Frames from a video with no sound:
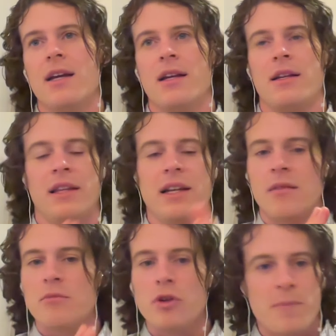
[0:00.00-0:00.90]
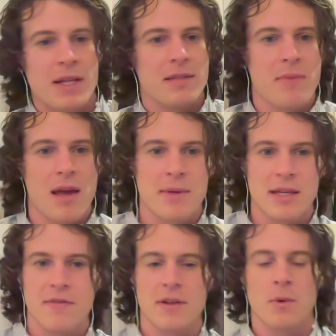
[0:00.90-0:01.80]
Little movements, maybe
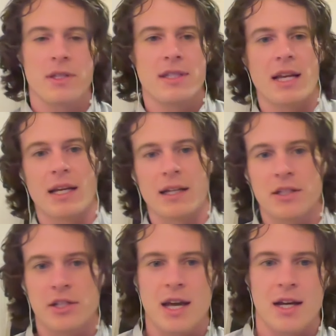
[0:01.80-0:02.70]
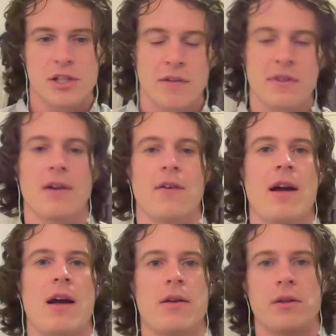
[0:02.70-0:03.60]
even while sitting, just kind of shifting
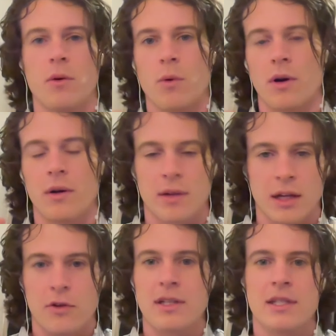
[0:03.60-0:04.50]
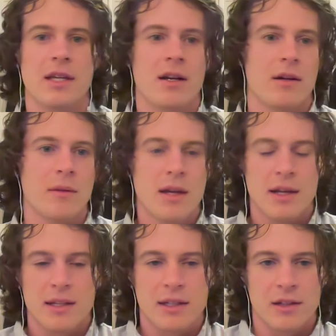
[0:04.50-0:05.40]
around or increasing your
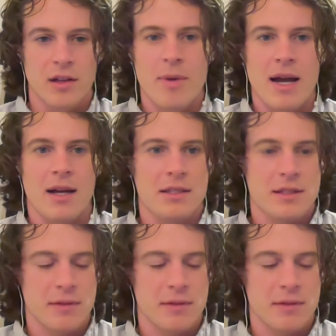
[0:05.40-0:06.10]
low back's